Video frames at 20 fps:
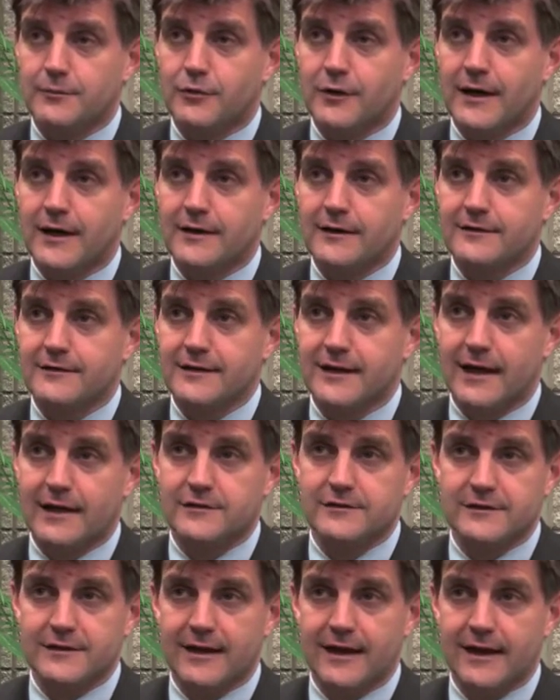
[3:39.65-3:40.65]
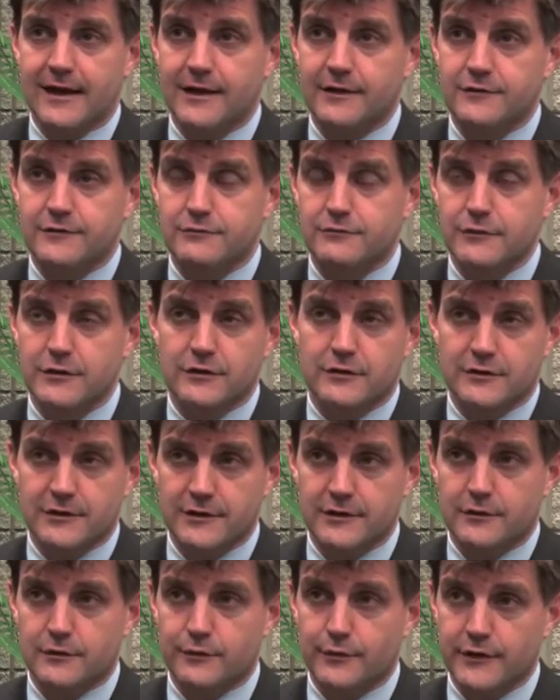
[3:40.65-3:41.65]
product that actually has real
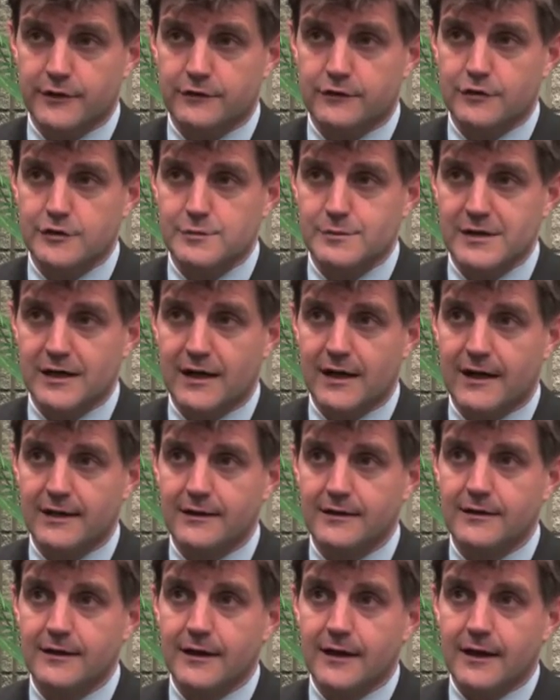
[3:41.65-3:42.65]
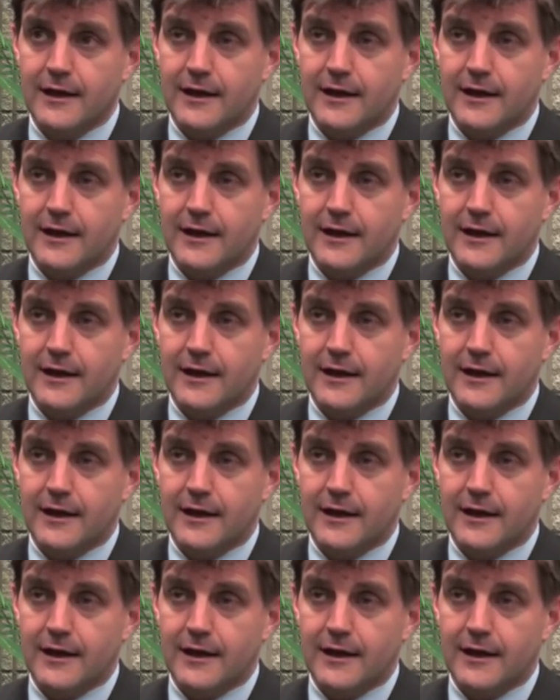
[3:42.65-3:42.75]
clinical research behind it